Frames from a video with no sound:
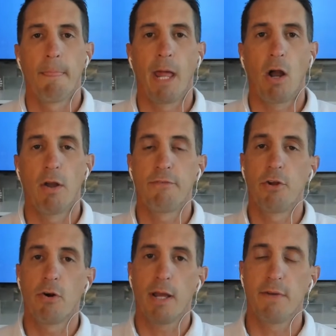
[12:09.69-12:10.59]
Now, if
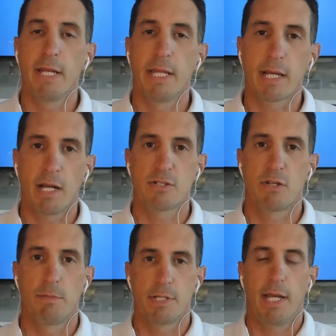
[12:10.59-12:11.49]
you don't have any
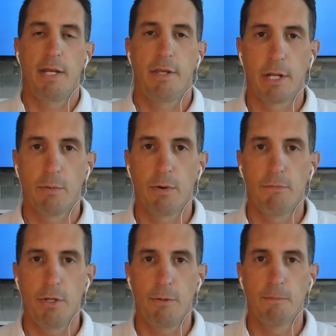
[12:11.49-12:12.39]
customers, how do you get a
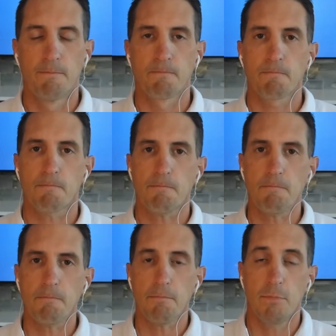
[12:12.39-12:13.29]
review?
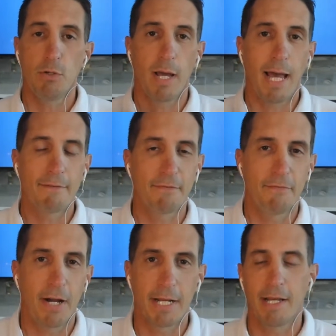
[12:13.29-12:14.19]
You have to
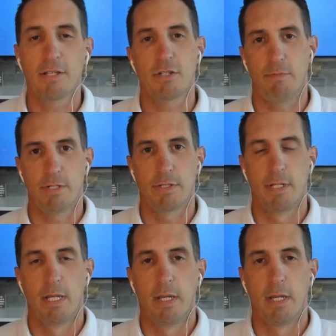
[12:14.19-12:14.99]
find customers.